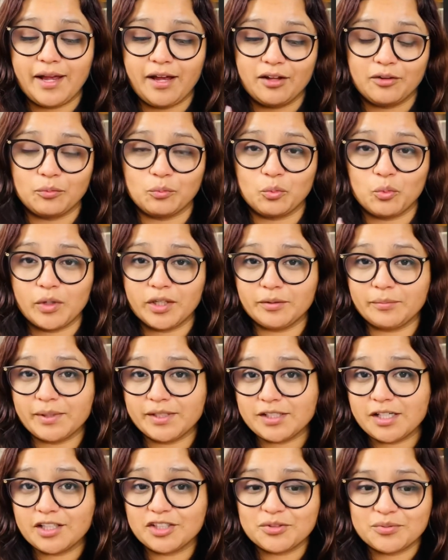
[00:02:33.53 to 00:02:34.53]
One of my
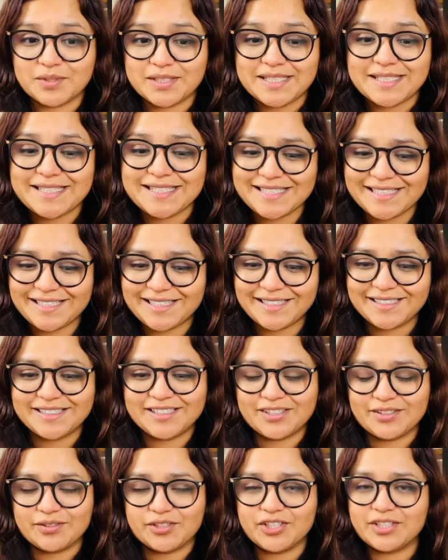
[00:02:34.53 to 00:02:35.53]
daughters was sick,
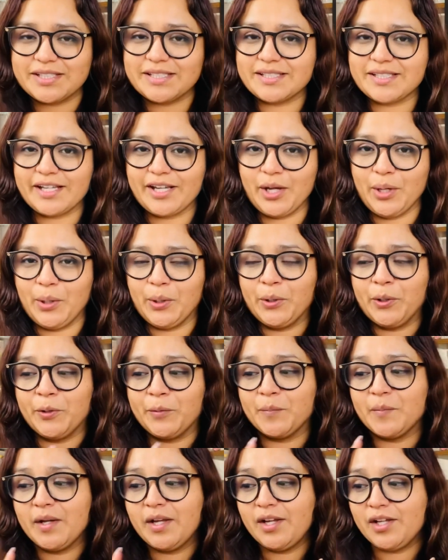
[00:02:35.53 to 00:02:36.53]
so she stayed home,